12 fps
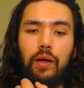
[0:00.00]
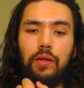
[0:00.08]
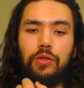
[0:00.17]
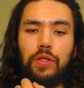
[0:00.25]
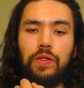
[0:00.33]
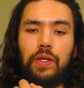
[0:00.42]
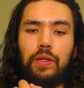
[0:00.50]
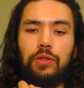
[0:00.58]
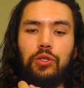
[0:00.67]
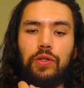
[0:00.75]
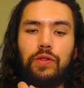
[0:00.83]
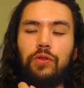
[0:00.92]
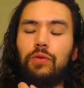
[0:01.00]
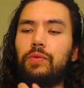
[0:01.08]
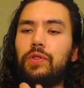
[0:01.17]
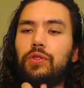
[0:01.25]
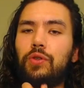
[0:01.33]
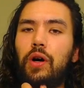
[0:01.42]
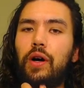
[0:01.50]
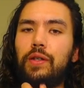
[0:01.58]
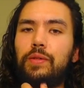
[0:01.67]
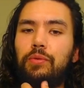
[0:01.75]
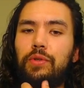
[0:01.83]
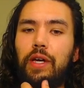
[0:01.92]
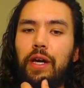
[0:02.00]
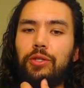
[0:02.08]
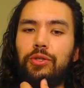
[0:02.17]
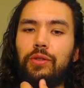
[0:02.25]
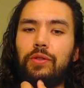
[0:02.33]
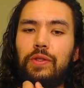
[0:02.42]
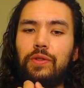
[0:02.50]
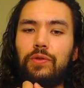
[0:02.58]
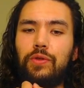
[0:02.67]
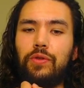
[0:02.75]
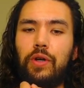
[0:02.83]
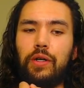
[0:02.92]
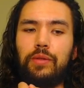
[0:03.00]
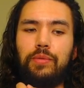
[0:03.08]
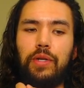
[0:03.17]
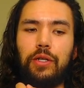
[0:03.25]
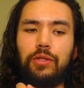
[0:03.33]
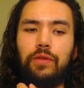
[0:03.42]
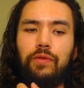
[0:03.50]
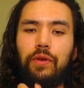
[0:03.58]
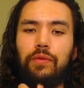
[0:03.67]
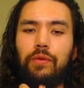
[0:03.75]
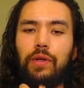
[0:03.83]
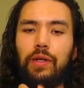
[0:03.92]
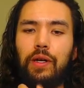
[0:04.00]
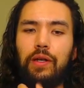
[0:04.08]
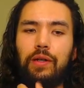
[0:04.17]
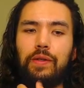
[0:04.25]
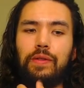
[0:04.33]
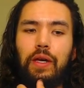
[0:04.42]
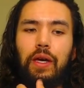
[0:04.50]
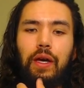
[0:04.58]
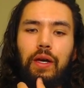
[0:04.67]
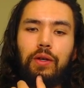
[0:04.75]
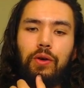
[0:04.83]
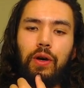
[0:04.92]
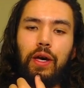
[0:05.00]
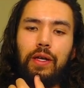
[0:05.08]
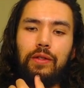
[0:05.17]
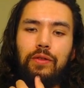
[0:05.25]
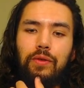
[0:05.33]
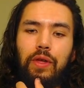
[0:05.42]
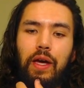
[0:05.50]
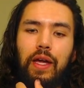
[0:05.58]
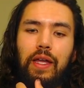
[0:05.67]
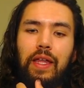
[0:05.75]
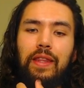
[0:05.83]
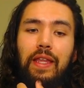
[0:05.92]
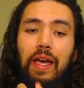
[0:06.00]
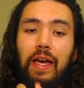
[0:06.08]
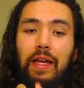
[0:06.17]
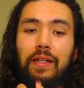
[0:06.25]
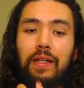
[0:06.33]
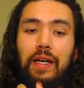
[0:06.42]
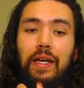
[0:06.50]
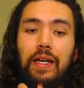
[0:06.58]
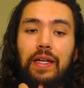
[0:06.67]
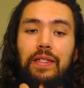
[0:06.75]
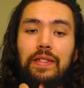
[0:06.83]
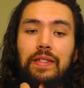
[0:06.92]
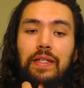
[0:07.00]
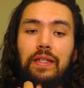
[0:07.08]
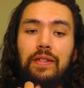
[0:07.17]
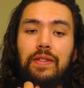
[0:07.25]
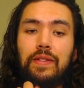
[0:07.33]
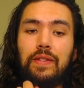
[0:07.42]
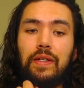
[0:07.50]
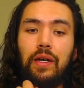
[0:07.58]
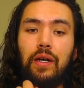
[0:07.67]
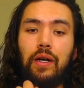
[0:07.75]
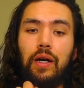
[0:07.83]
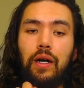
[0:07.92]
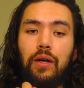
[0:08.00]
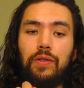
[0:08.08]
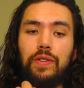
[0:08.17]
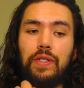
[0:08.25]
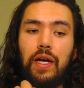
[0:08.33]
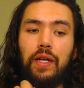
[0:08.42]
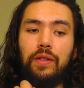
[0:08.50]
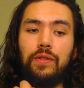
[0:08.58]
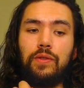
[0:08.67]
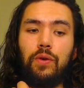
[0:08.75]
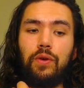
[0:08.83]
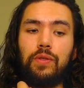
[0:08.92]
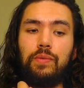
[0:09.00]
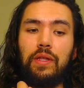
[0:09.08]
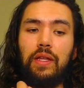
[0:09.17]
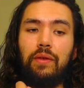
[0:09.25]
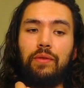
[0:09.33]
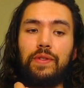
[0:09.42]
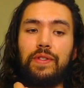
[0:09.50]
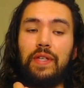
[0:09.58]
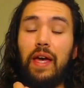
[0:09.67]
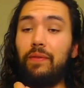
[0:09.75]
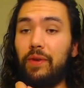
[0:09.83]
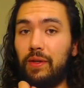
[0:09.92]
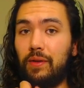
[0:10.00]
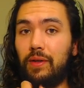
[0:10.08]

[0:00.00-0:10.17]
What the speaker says: just your strongest protection. Just your strongest protection if you have 3 Canadias. Go ahead and do that. And then, since our Silent Swordsman level 7,